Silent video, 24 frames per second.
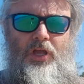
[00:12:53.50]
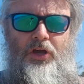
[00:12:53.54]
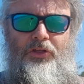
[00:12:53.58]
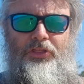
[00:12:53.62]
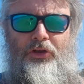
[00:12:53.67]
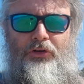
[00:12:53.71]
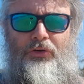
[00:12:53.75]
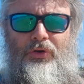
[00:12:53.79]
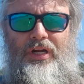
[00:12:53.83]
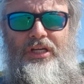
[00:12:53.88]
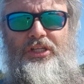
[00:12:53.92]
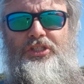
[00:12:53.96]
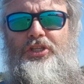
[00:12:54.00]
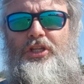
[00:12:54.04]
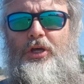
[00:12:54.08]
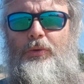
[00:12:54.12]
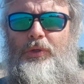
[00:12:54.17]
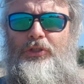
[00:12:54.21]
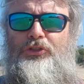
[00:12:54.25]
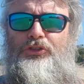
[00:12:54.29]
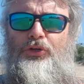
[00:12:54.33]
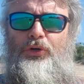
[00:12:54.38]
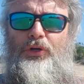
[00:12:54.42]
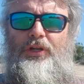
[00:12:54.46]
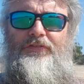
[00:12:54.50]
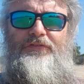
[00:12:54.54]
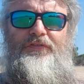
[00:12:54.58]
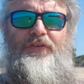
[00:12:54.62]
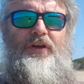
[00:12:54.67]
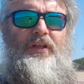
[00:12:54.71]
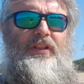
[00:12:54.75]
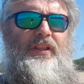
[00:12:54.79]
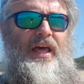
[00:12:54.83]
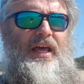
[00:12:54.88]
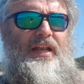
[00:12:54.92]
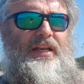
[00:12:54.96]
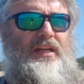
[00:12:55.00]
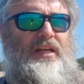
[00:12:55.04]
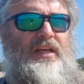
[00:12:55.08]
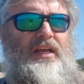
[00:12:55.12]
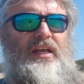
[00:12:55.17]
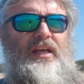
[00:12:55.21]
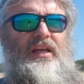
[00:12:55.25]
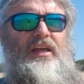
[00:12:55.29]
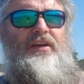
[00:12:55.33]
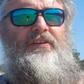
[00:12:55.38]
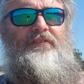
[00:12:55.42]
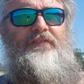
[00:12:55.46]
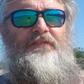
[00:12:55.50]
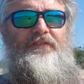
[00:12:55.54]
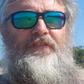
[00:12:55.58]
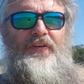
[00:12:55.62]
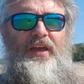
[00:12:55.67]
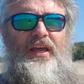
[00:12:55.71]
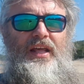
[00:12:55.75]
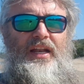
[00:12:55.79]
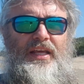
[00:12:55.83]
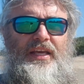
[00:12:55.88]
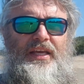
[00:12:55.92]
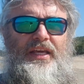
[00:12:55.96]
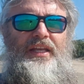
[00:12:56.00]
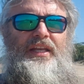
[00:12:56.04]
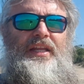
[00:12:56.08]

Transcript: the reason that we truly feel that feeling